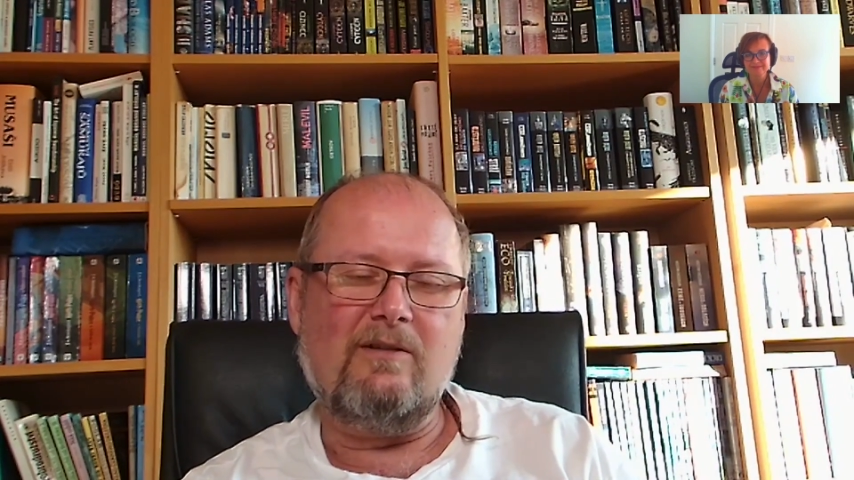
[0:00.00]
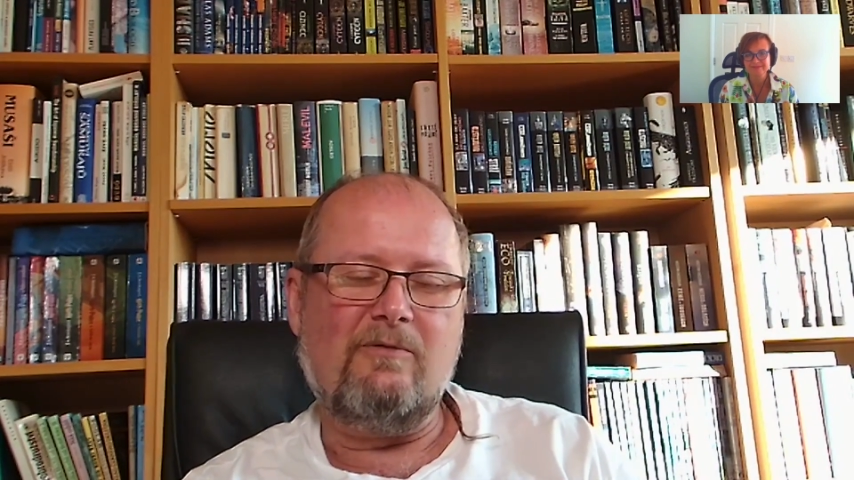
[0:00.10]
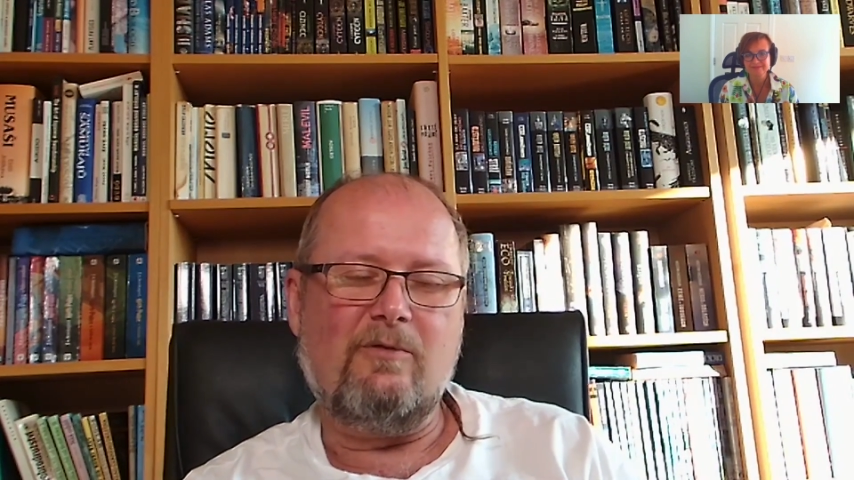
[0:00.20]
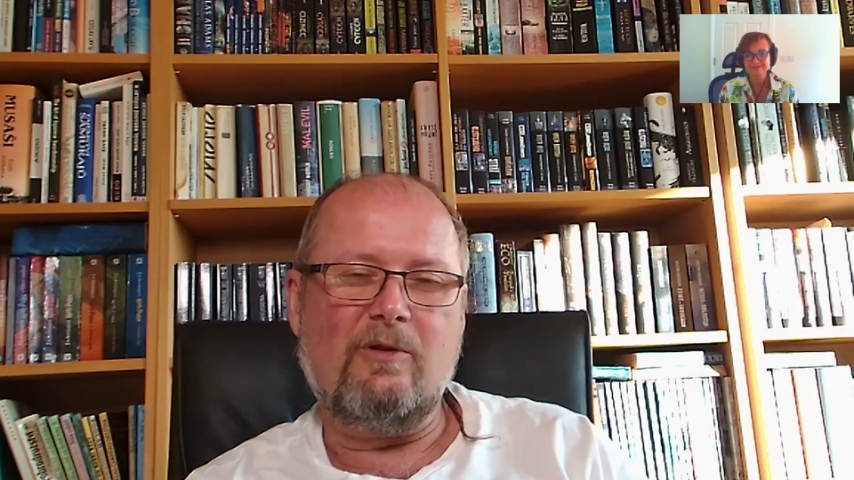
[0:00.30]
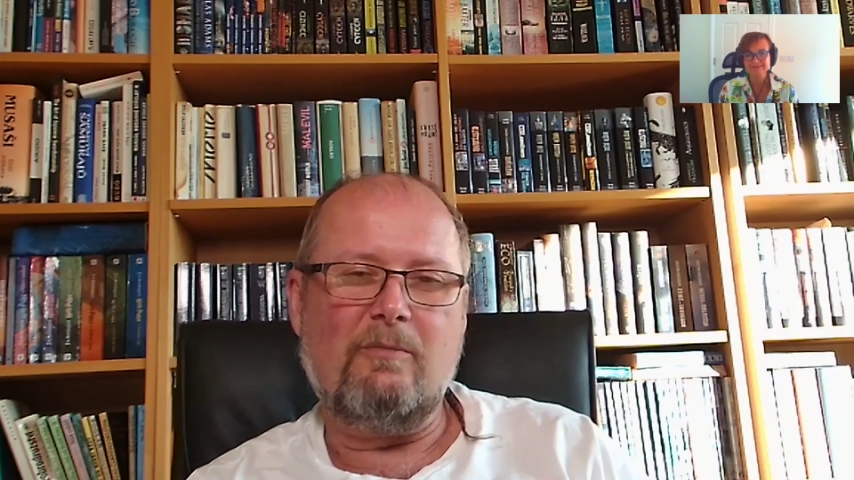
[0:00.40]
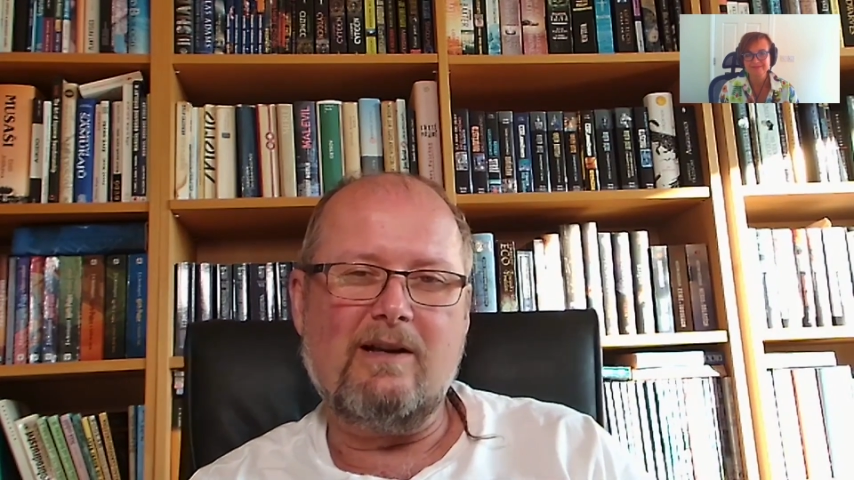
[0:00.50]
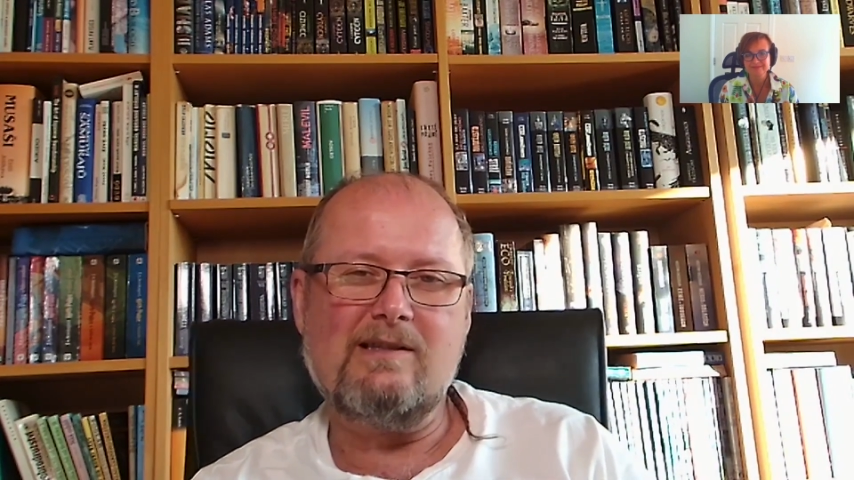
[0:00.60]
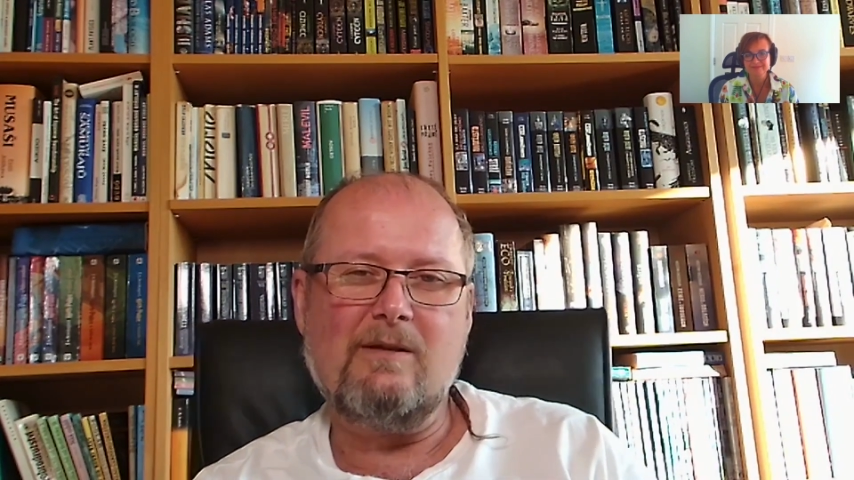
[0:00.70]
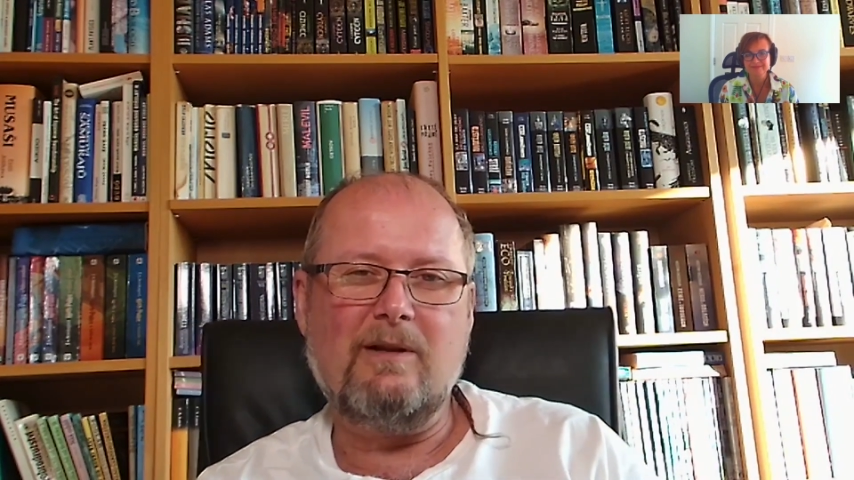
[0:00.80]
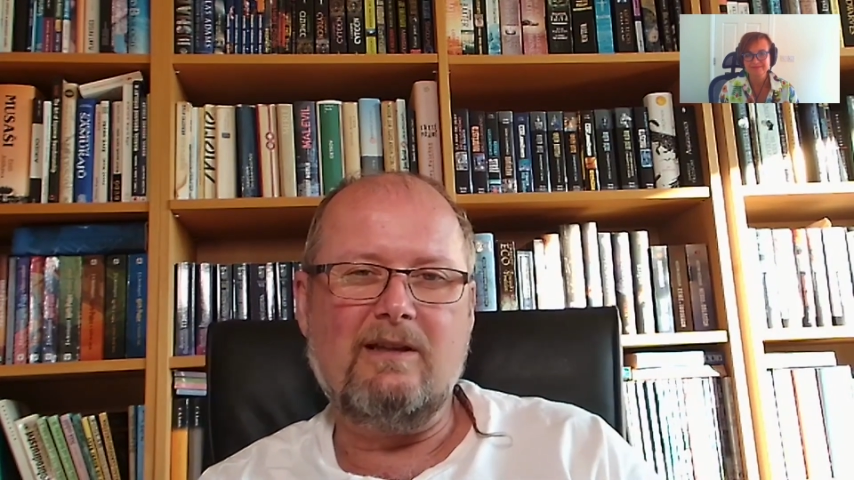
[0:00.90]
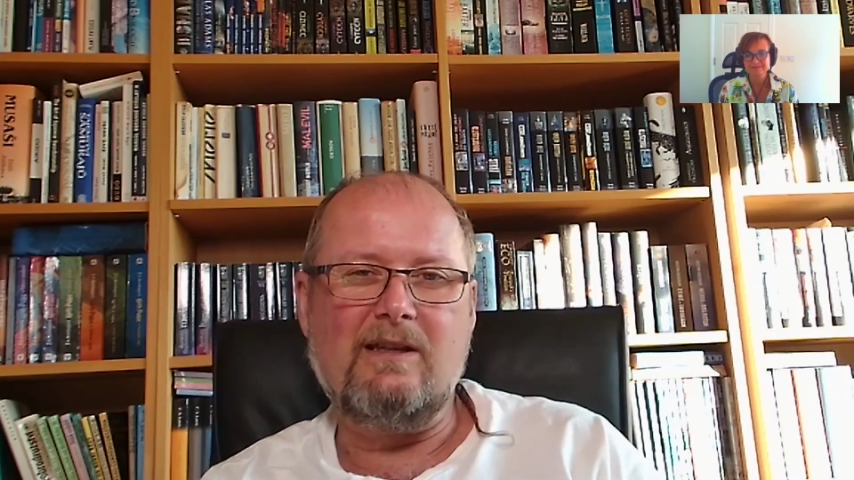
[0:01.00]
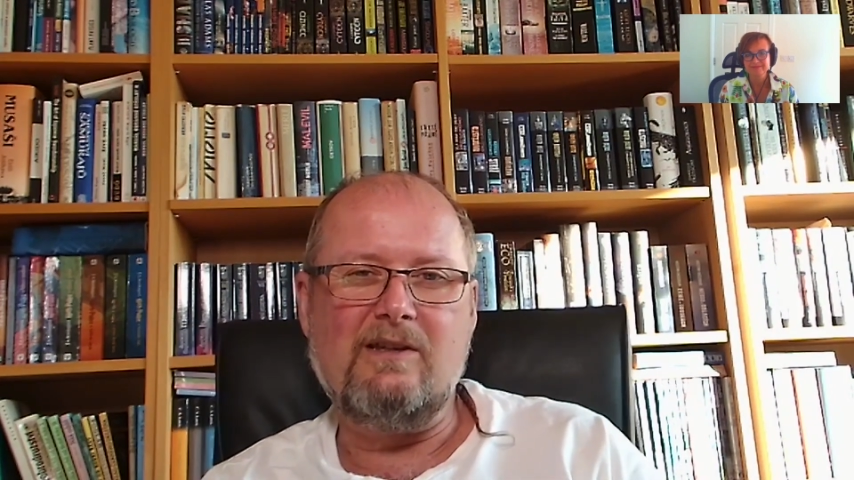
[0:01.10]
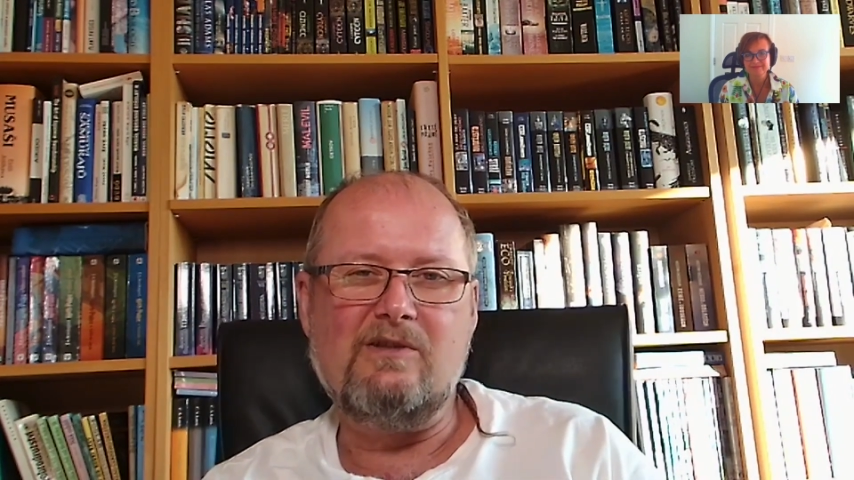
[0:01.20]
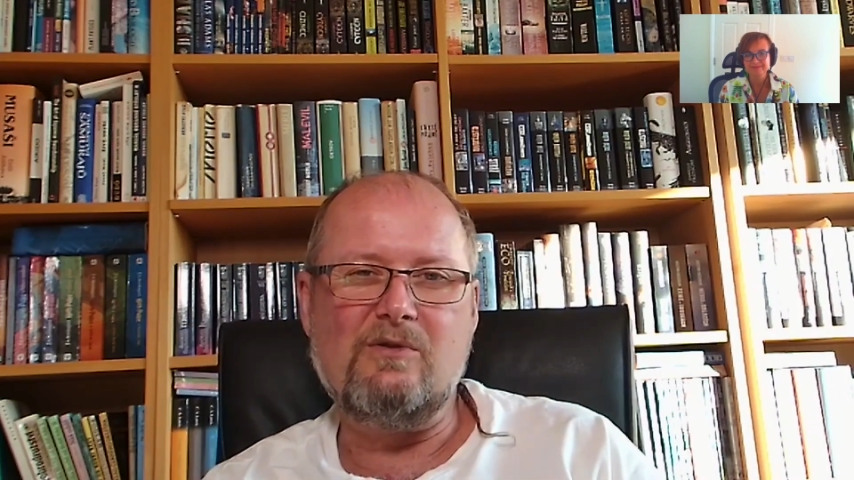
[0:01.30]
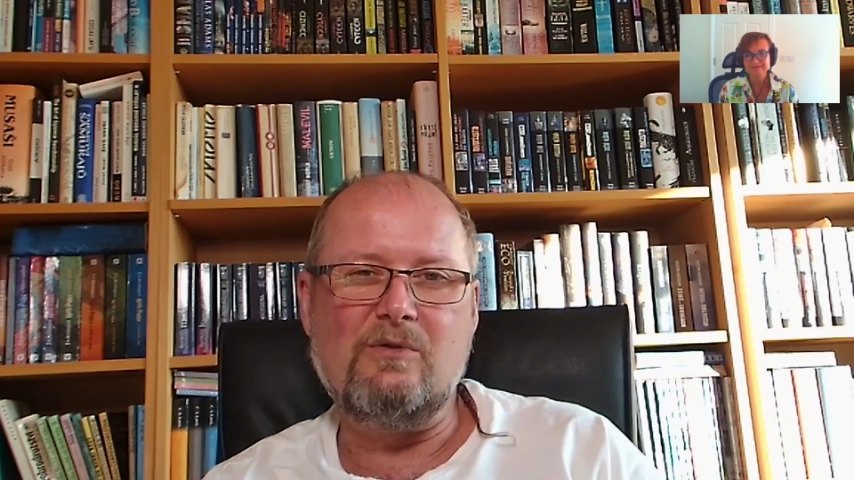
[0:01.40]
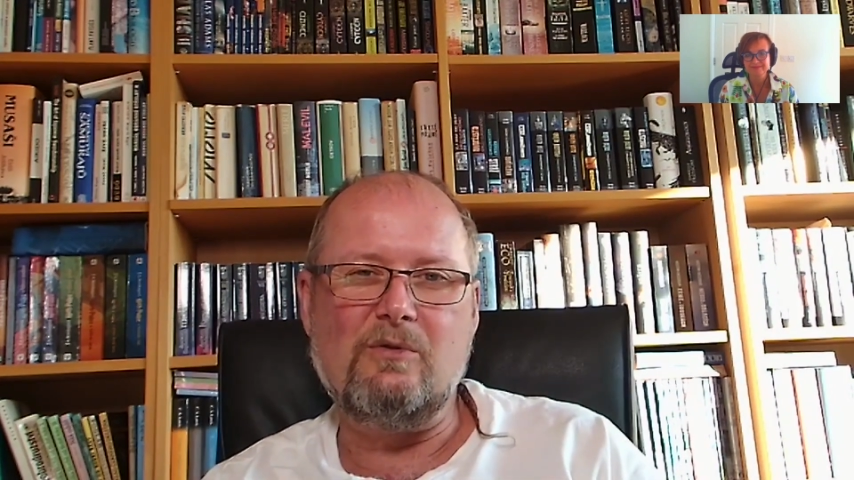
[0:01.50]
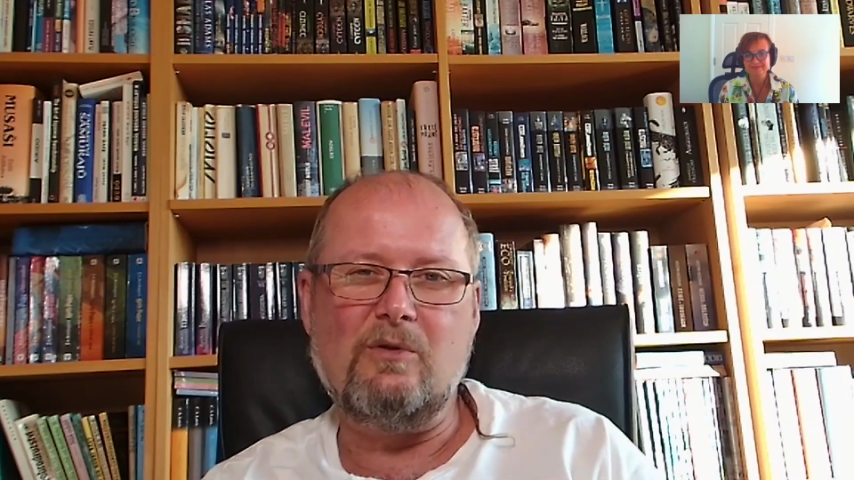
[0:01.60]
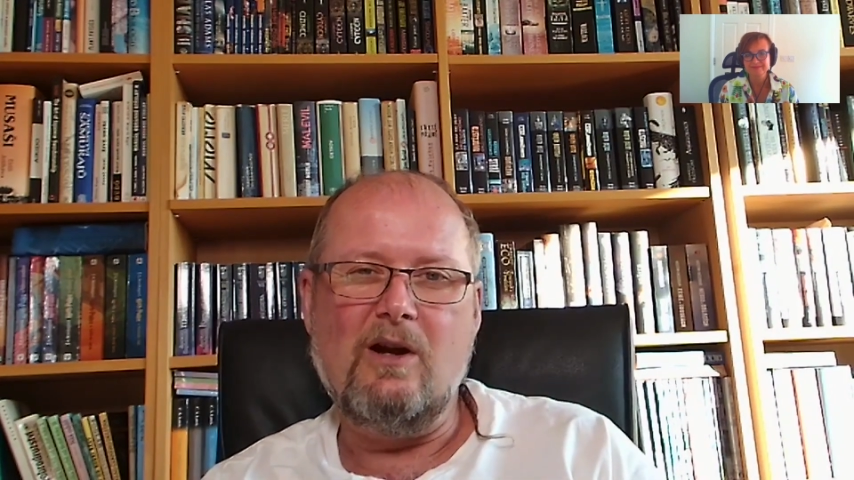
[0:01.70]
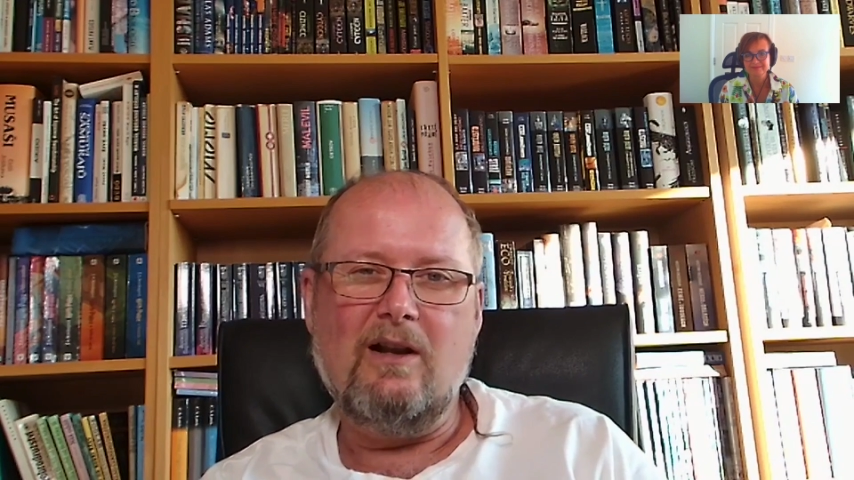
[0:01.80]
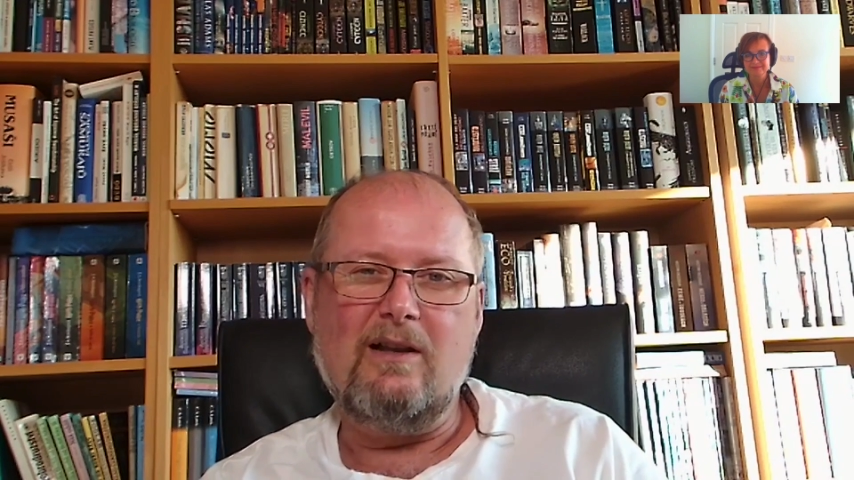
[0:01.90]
for possibilities to,